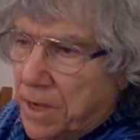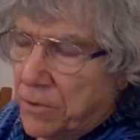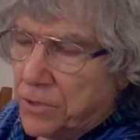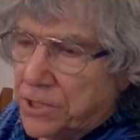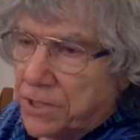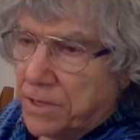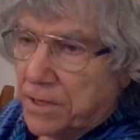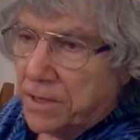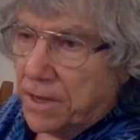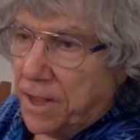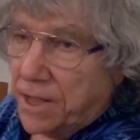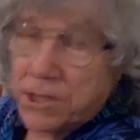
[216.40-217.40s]
was
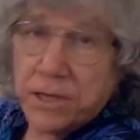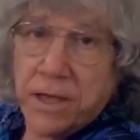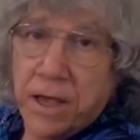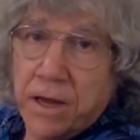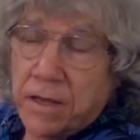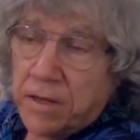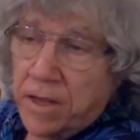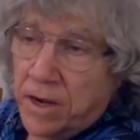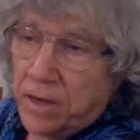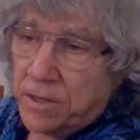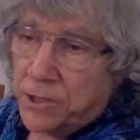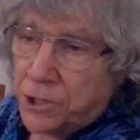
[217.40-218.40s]
actually at
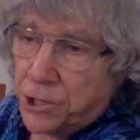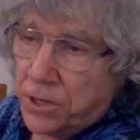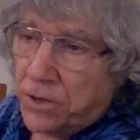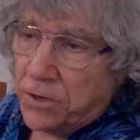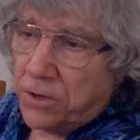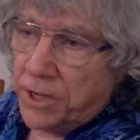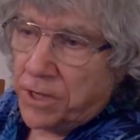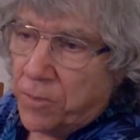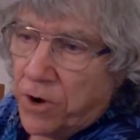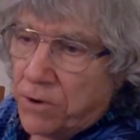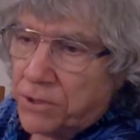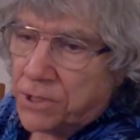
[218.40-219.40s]
a show at the
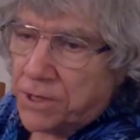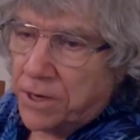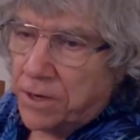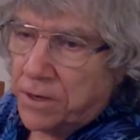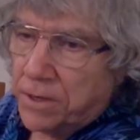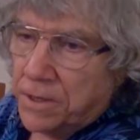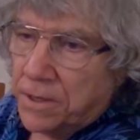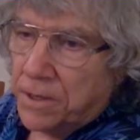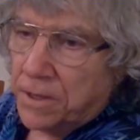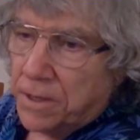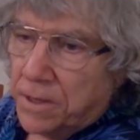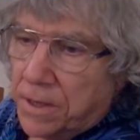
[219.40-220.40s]
Broward Center.
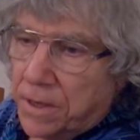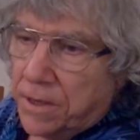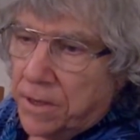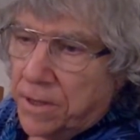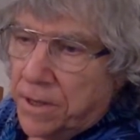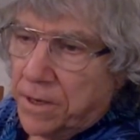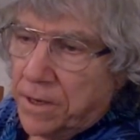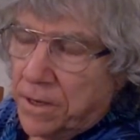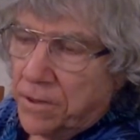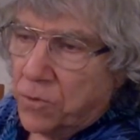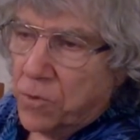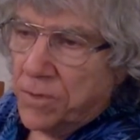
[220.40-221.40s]

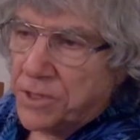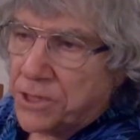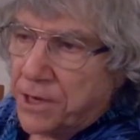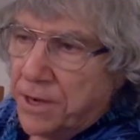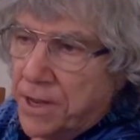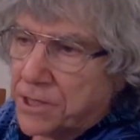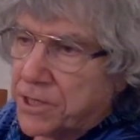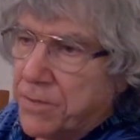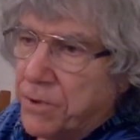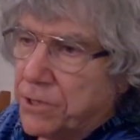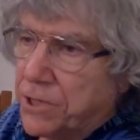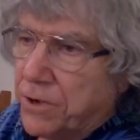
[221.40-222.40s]
And the woman sitting next to
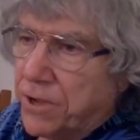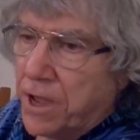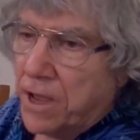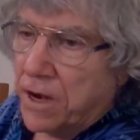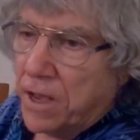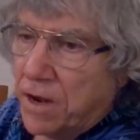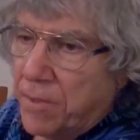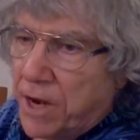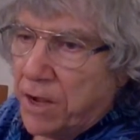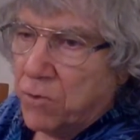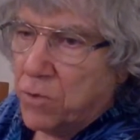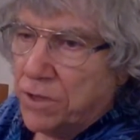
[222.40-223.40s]
me was going on and on about
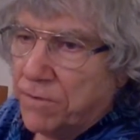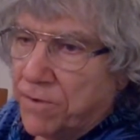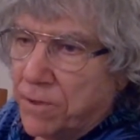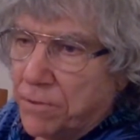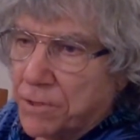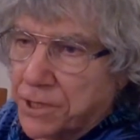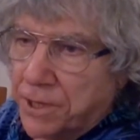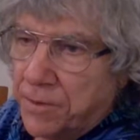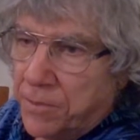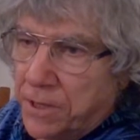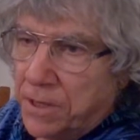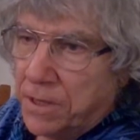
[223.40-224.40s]
how wonderful it was going
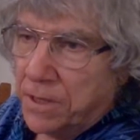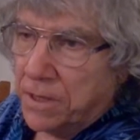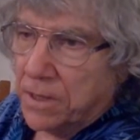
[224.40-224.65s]
to be,